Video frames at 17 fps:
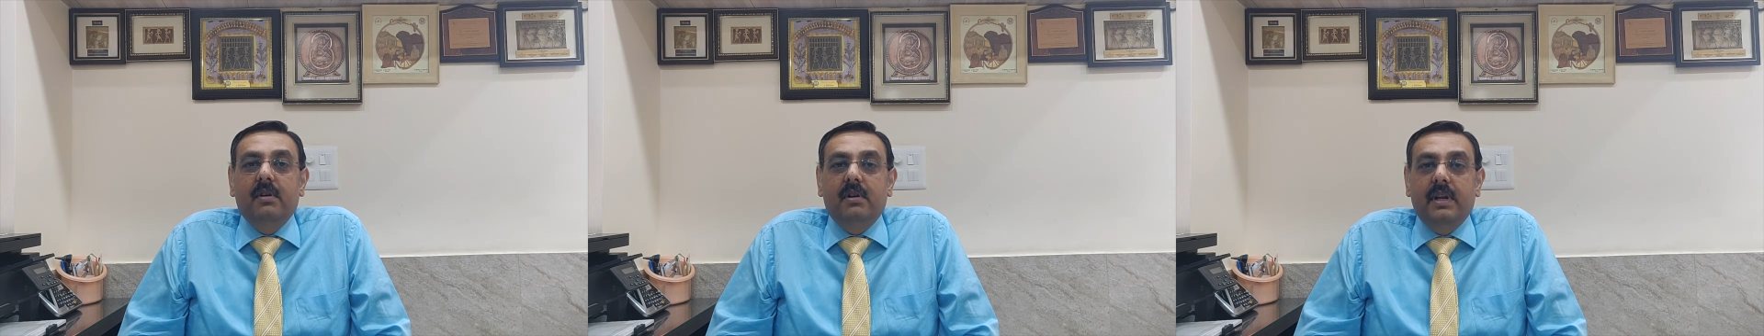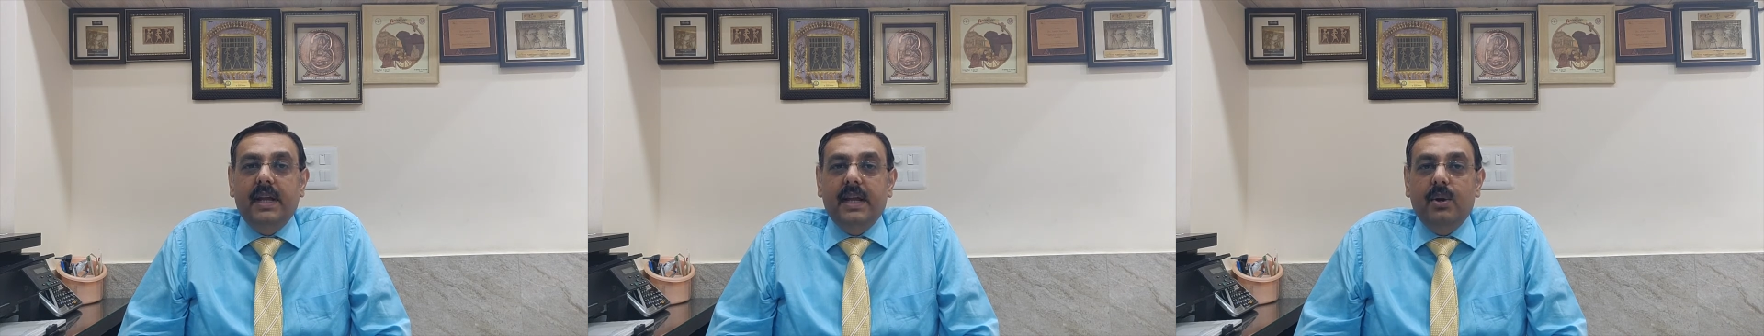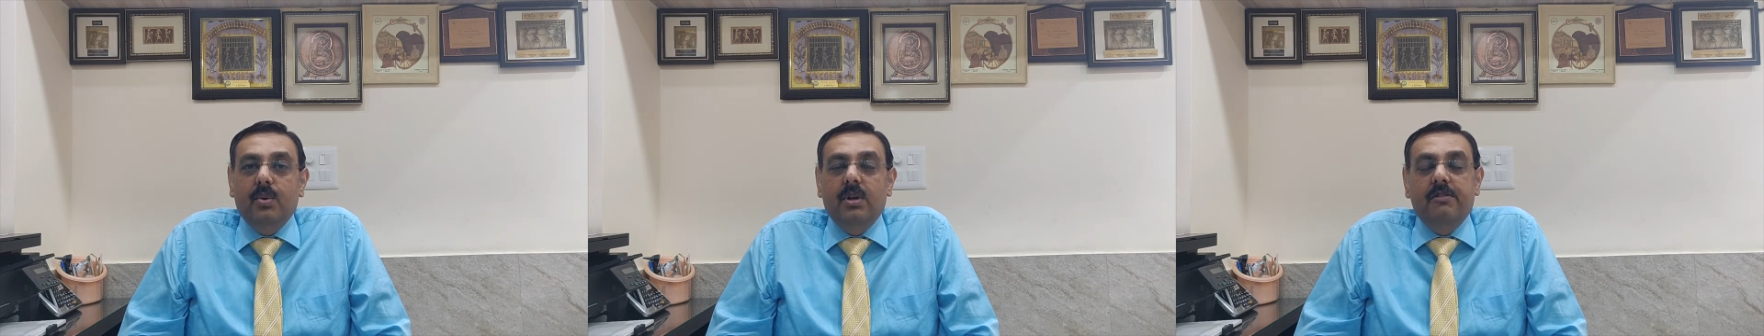
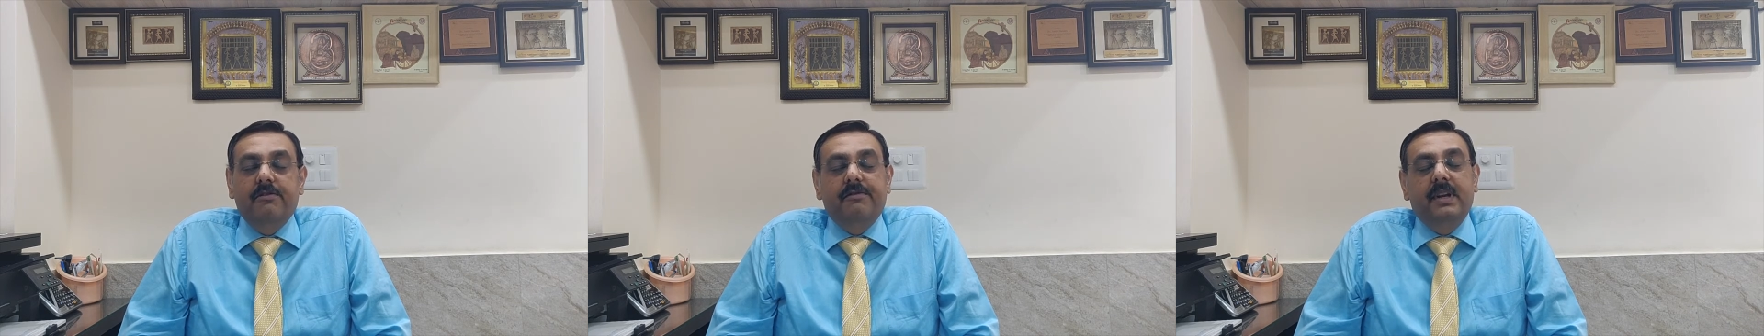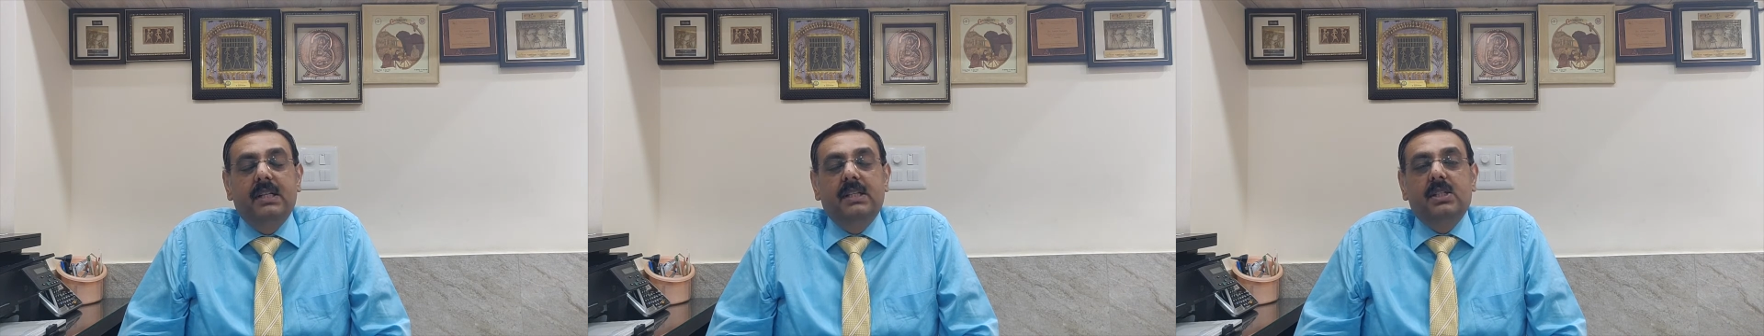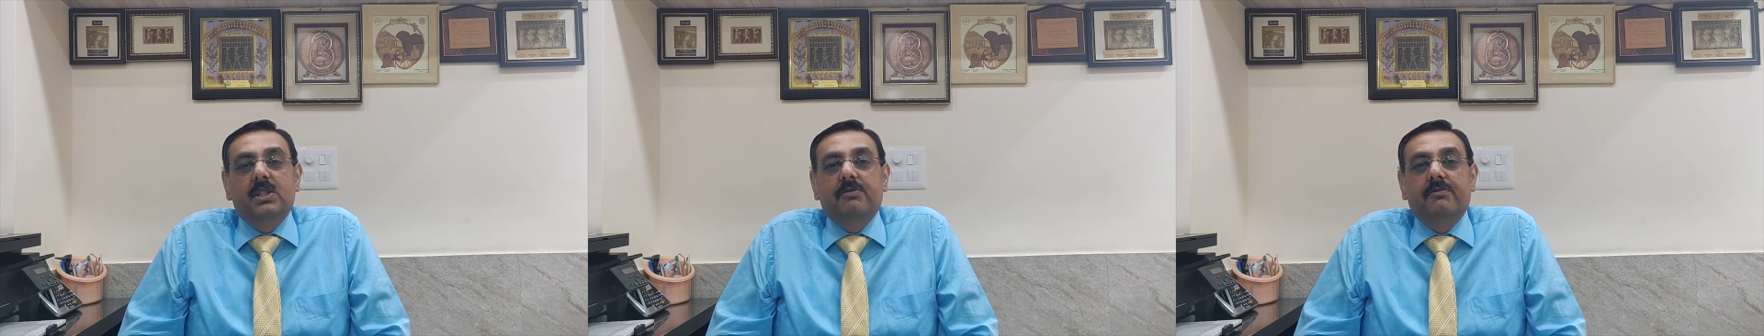regular
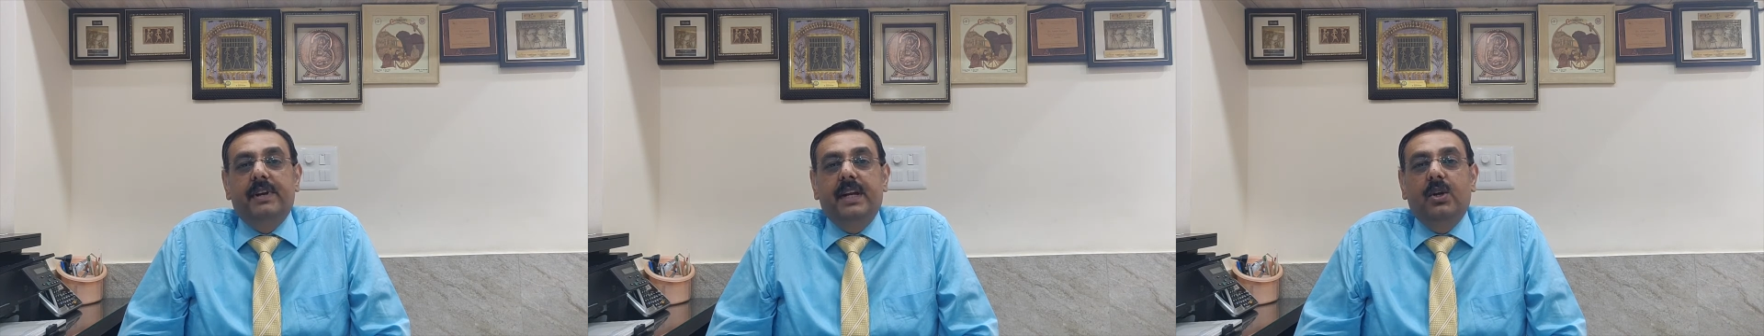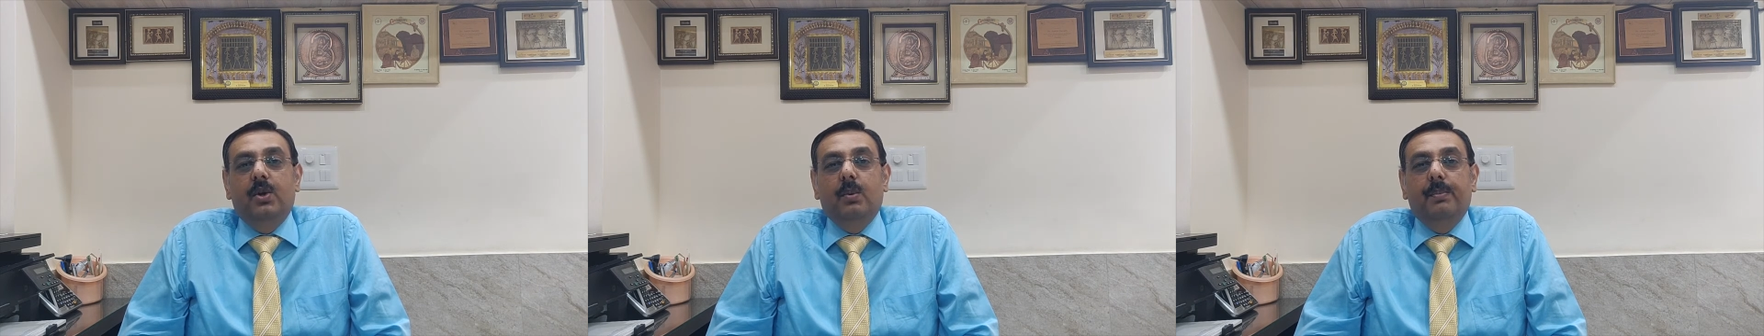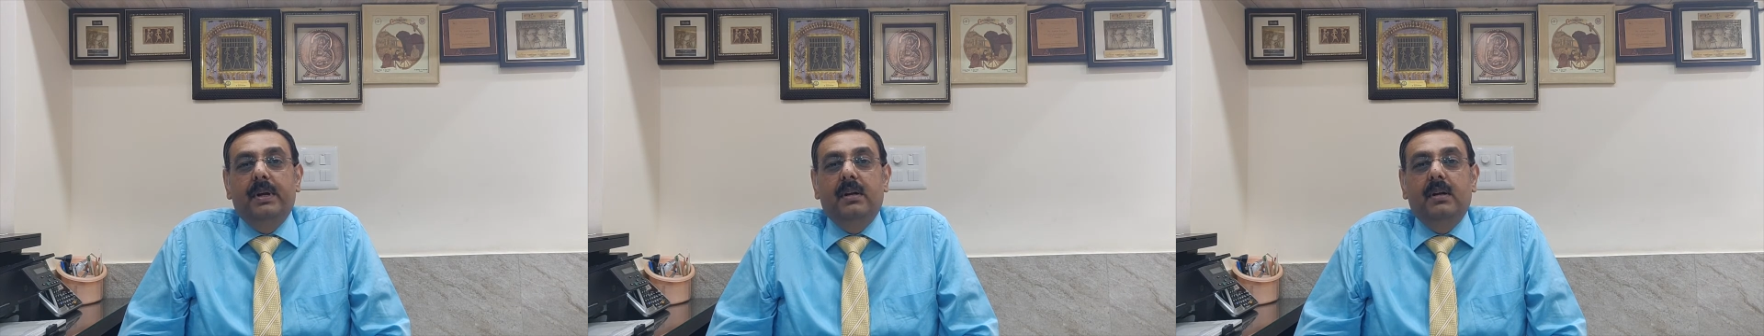features of
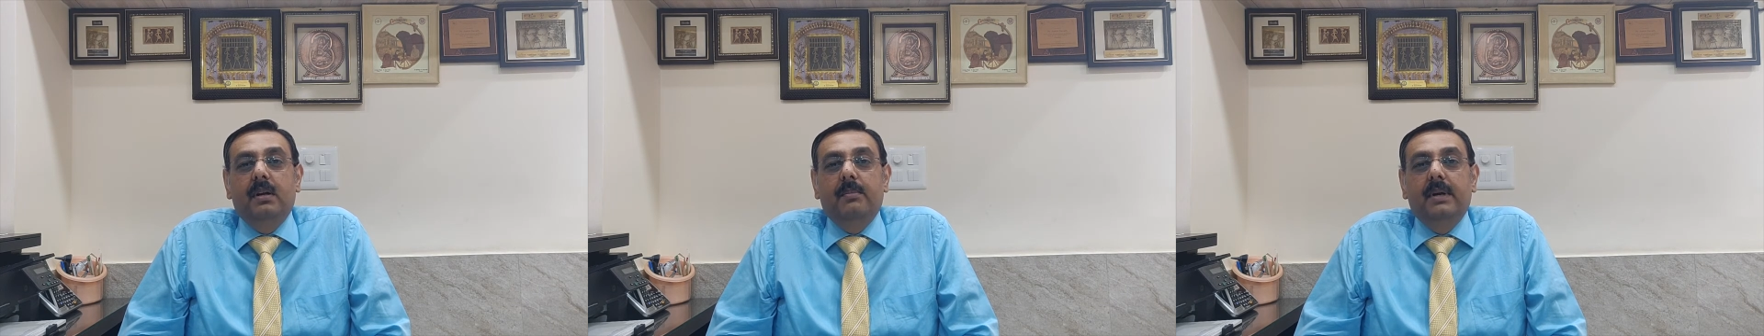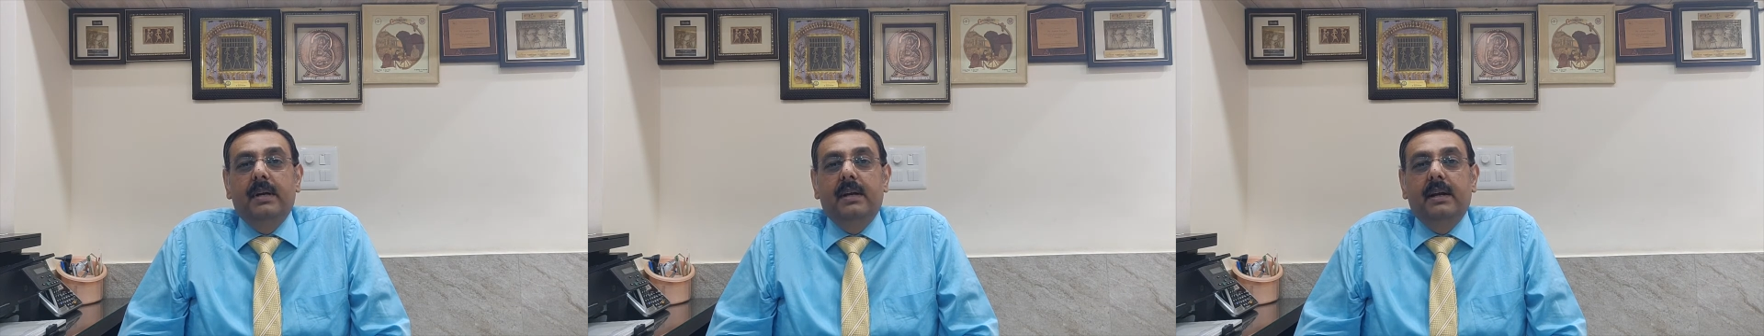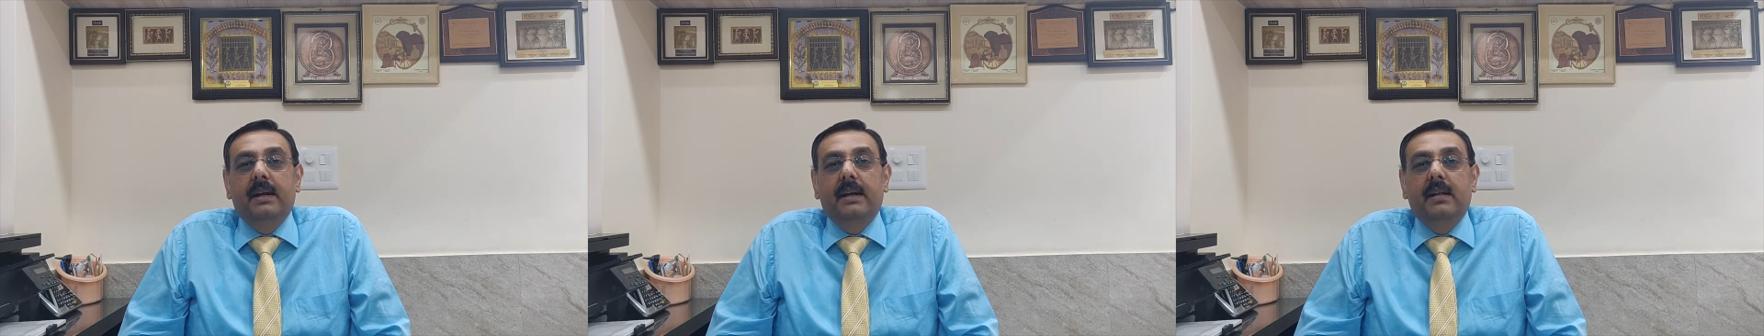atopic
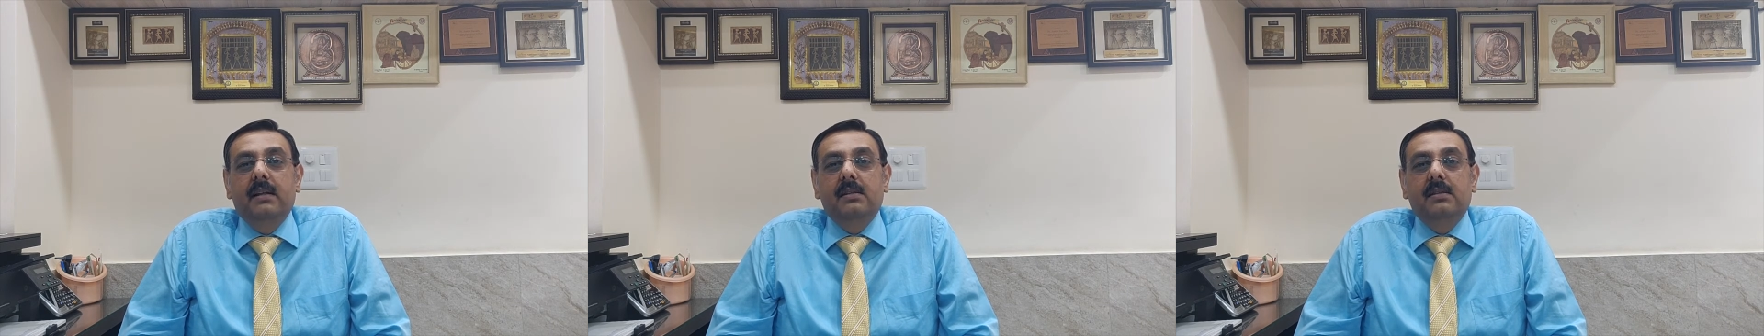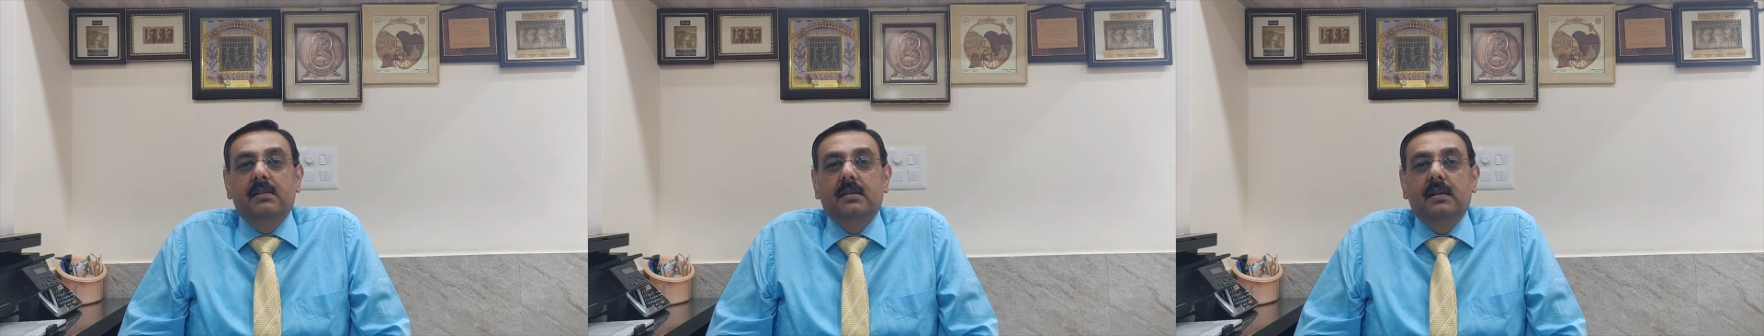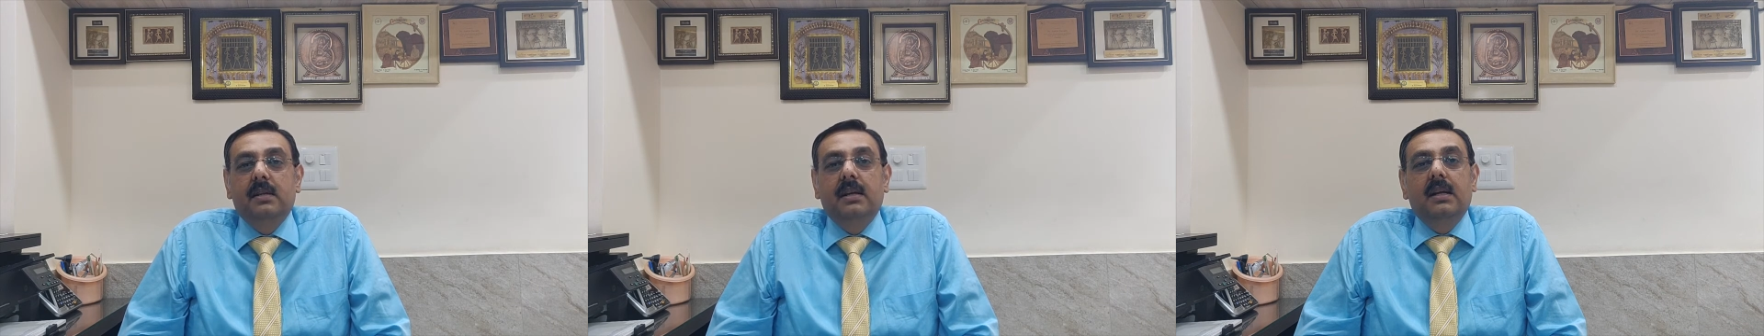dermatitis,